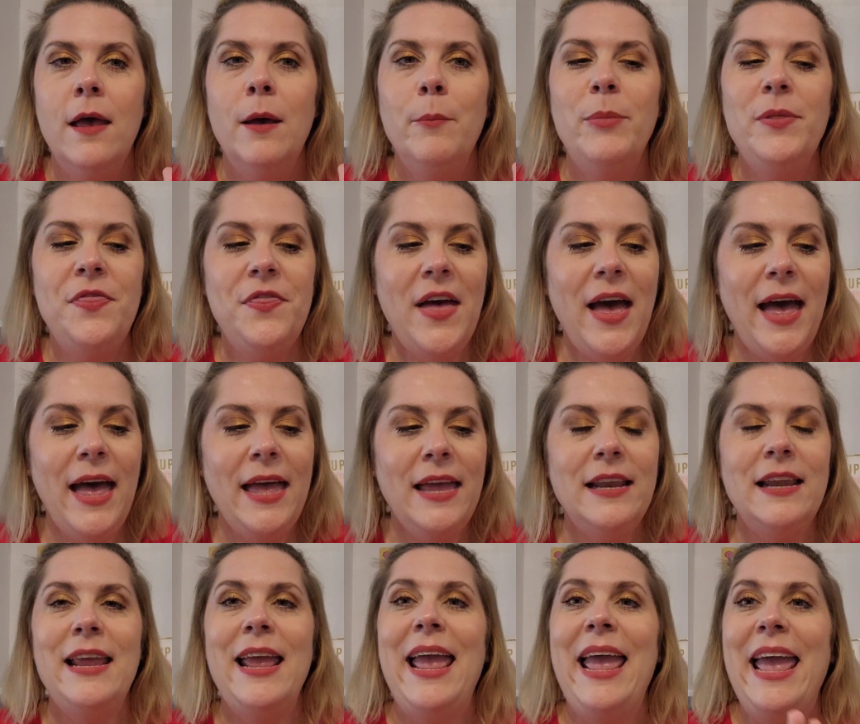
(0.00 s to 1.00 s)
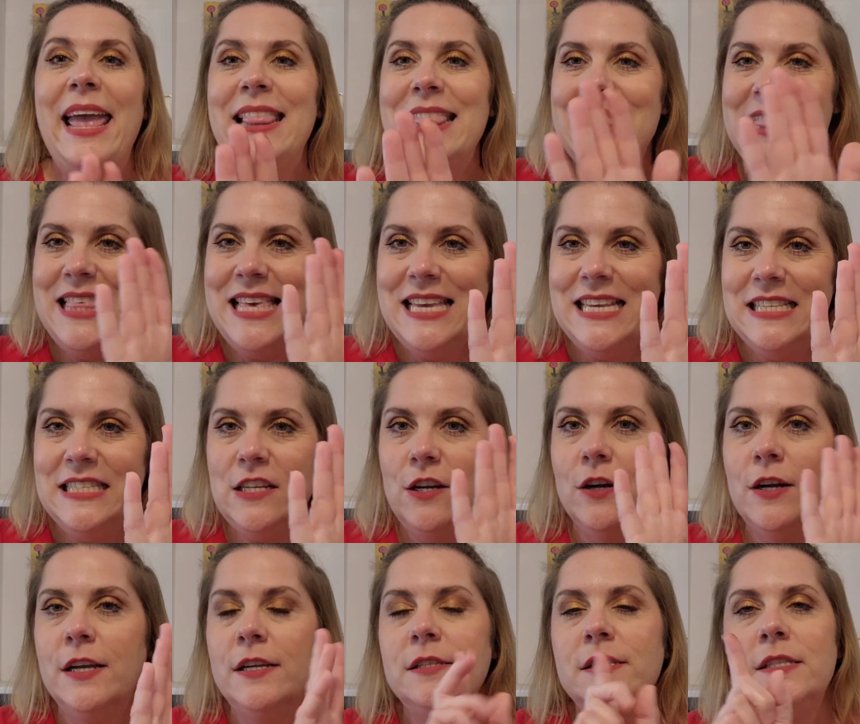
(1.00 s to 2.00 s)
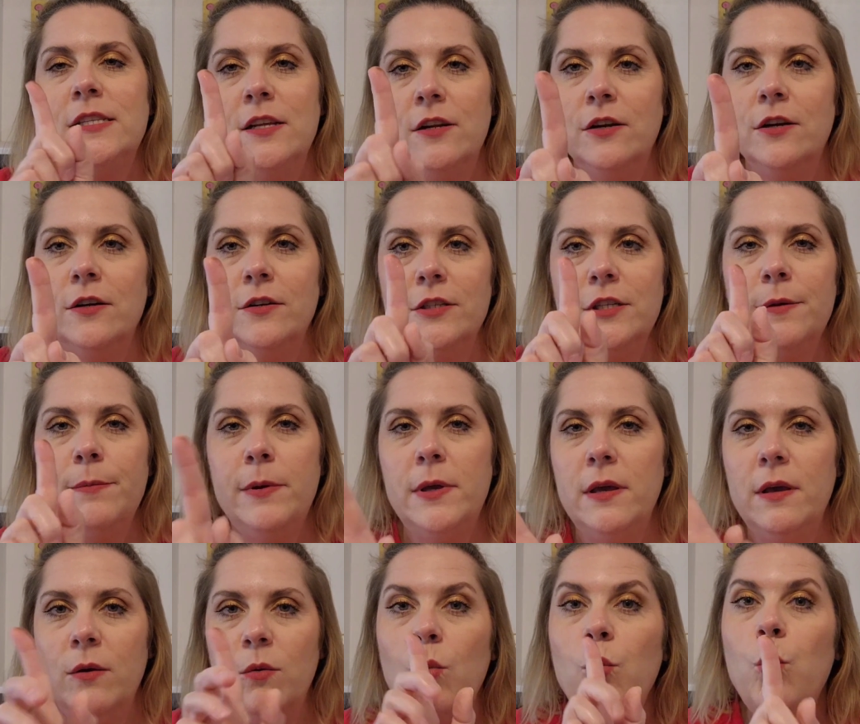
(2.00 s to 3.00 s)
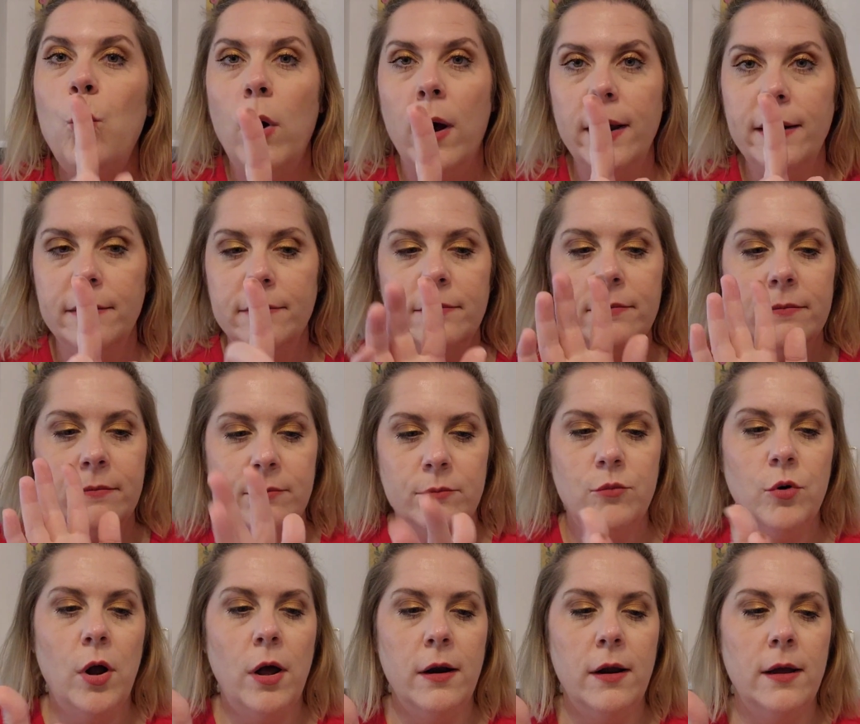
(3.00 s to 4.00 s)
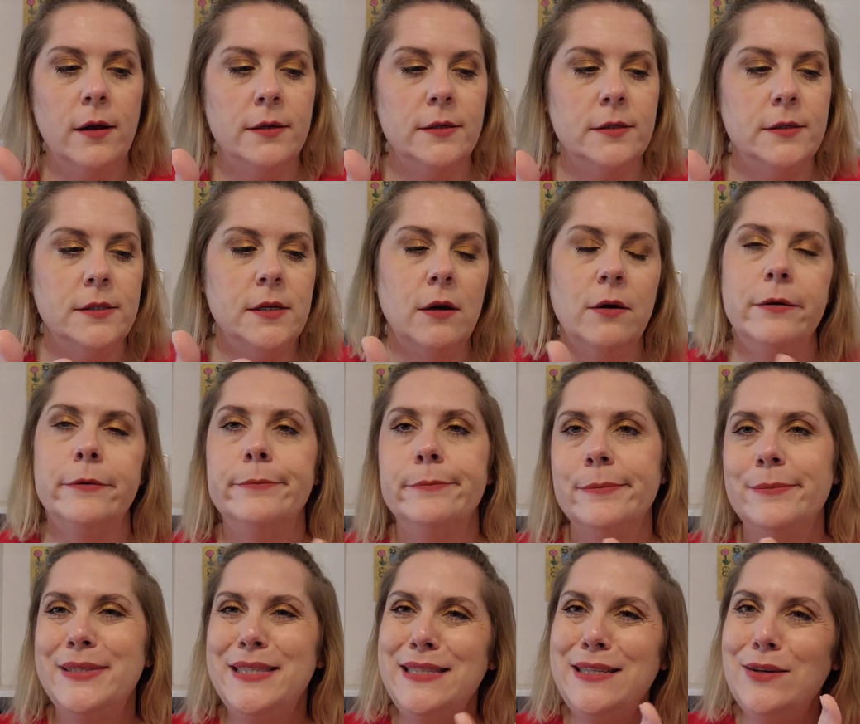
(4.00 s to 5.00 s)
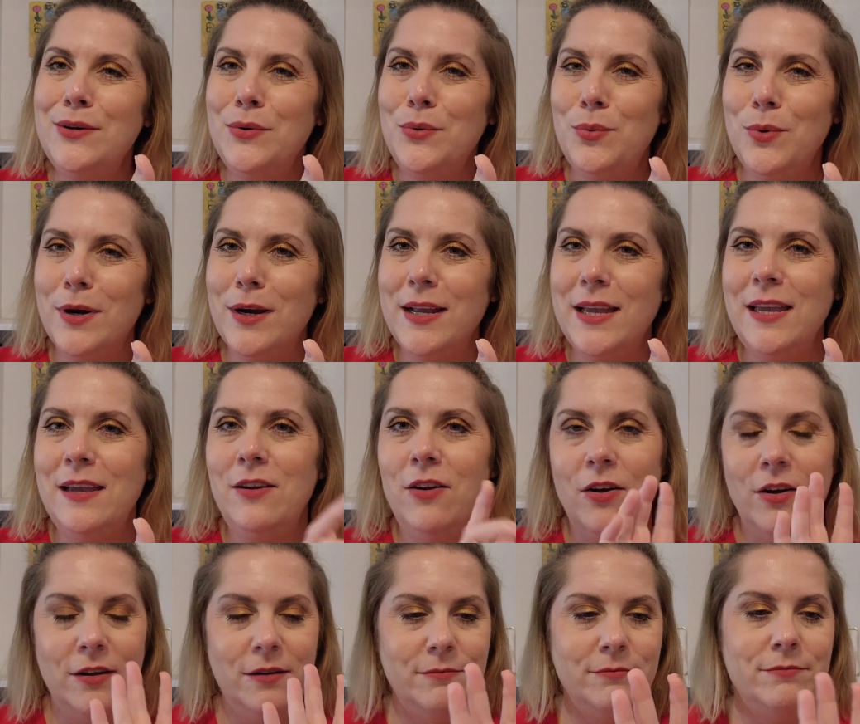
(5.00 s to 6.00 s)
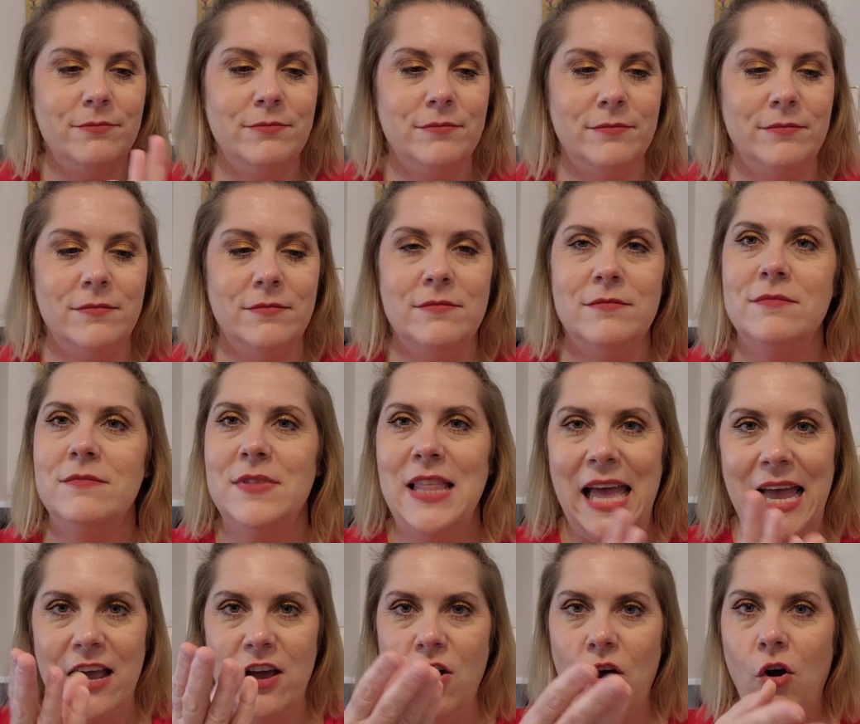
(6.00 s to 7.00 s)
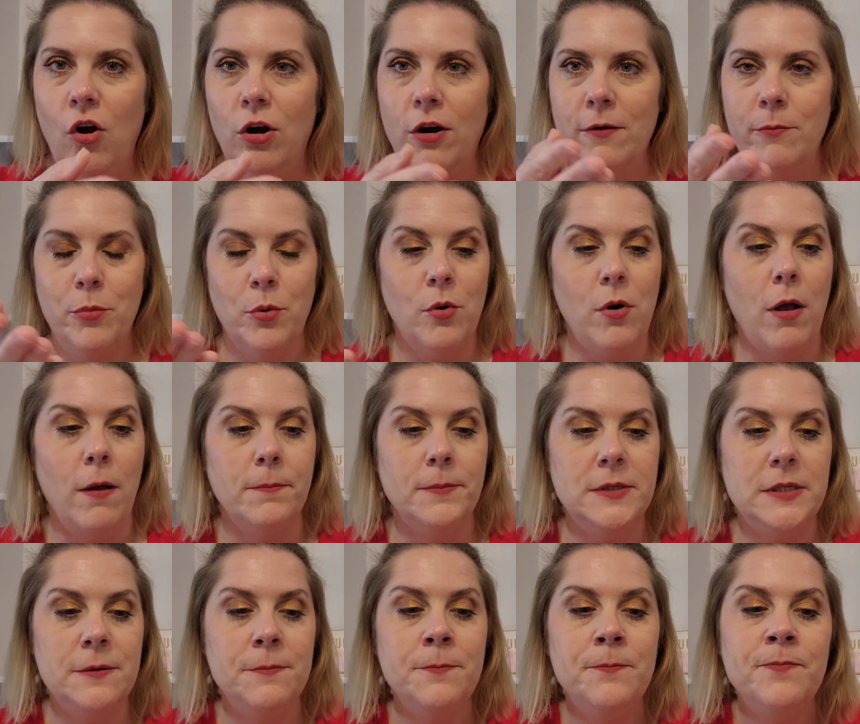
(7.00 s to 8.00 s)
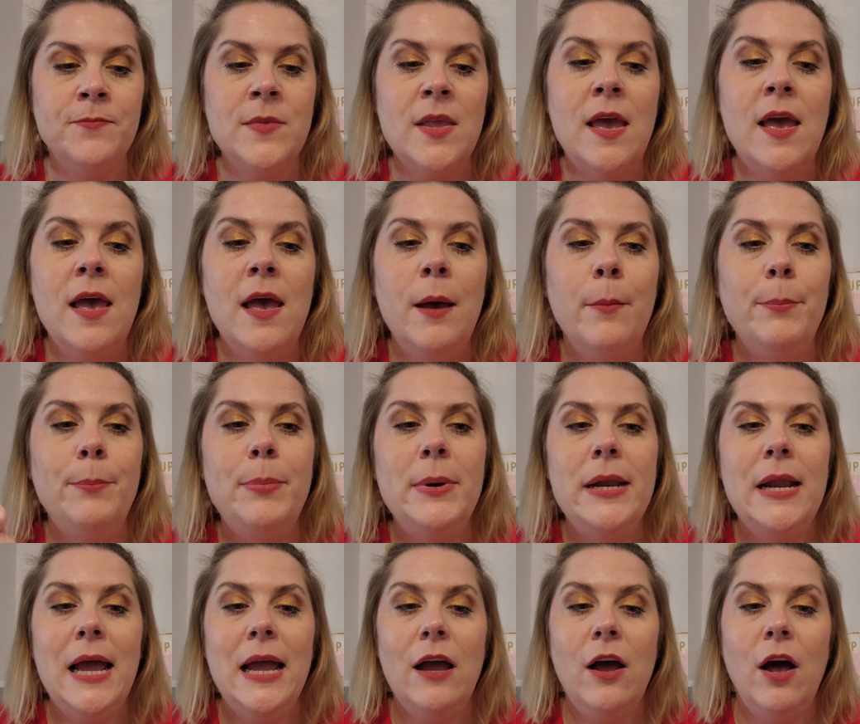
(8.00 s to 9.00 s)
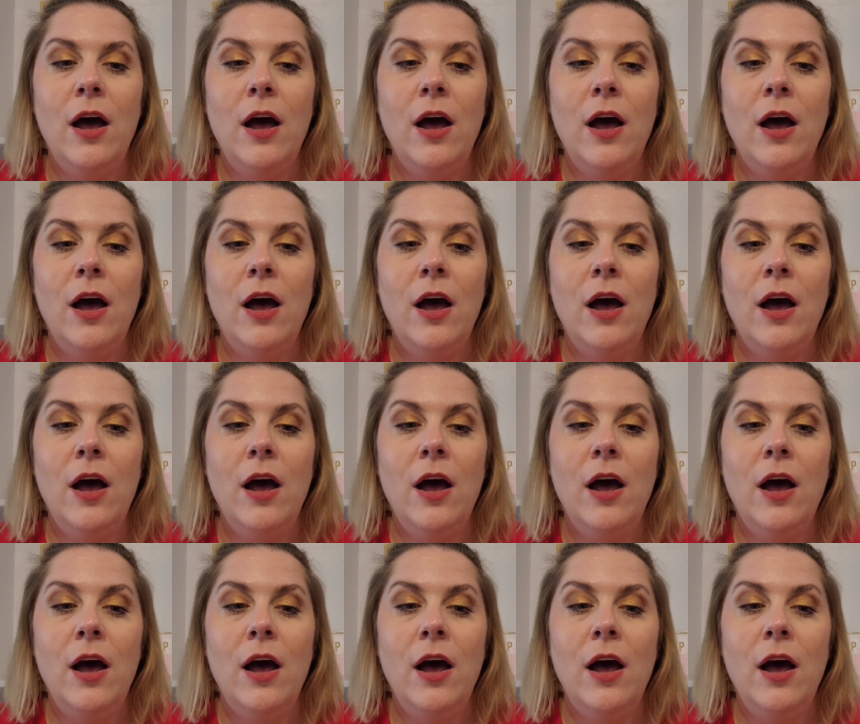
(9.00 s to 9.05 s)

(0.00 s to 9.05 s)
but that and this are considered to be one product. So I'm still working on that card prompt. But I,